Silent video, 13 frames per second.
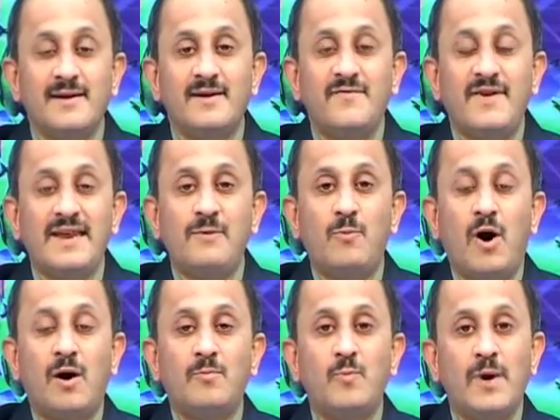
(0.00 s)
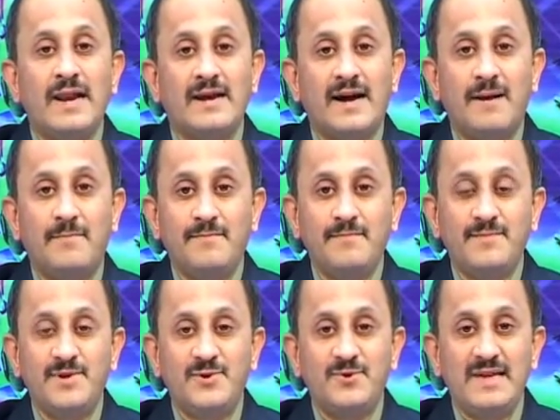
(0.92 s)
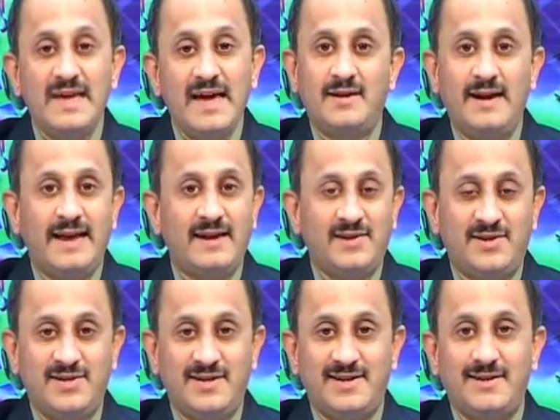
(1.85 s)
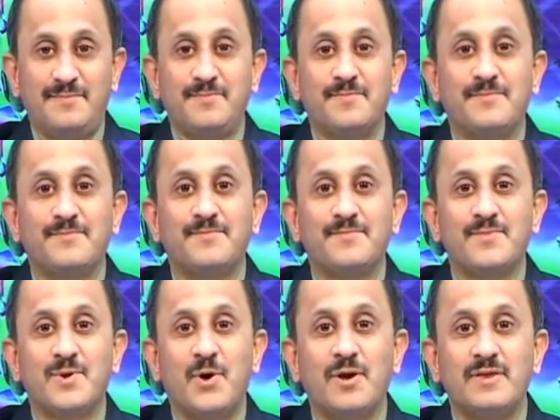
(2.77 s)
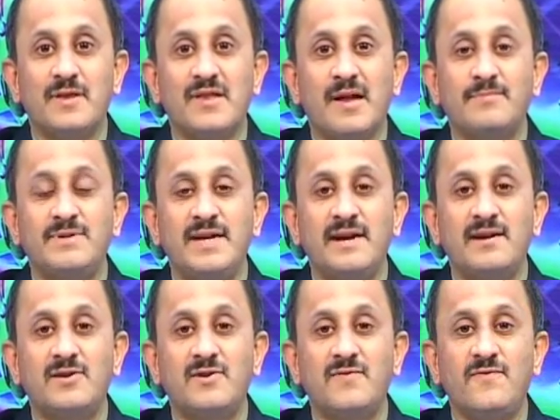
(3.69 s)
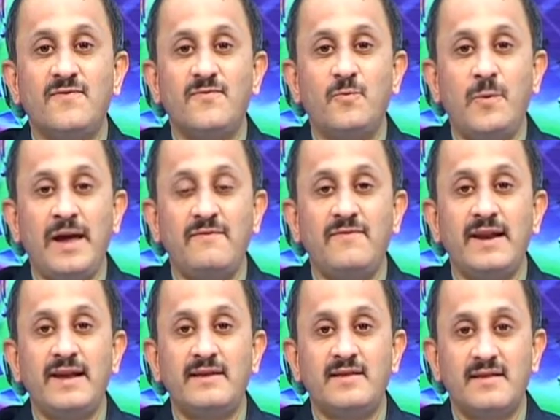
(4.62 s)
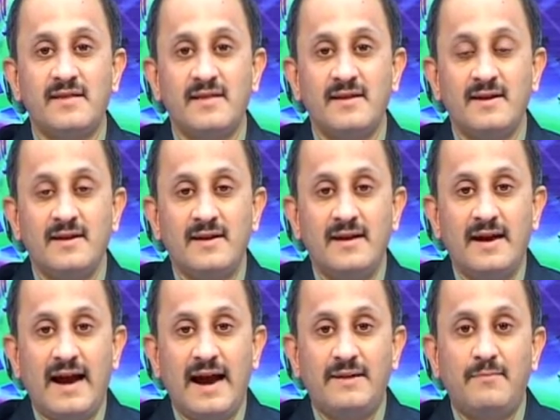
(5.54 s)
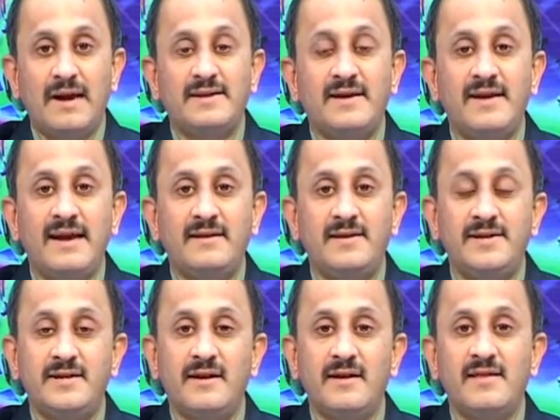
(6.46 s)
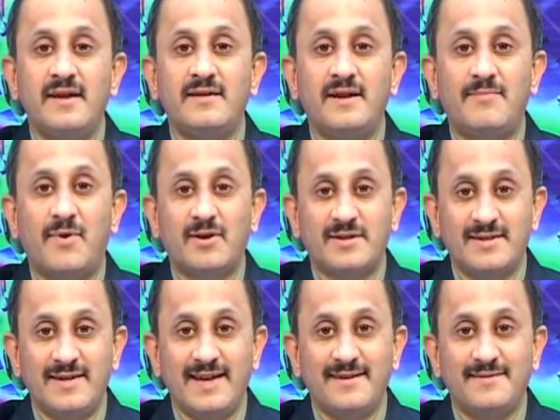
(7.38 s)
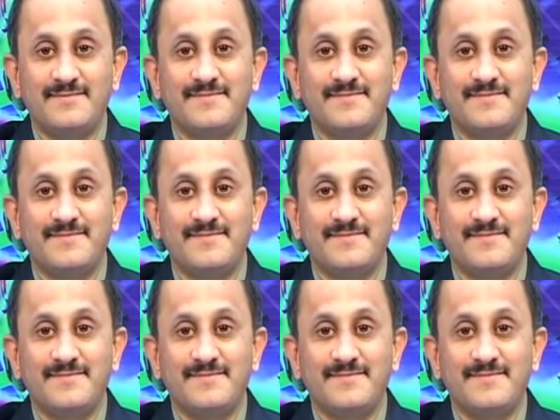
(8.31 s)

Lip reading: a very warm welcome to the lecture on the subject of wavelets and multirate digital signal processing.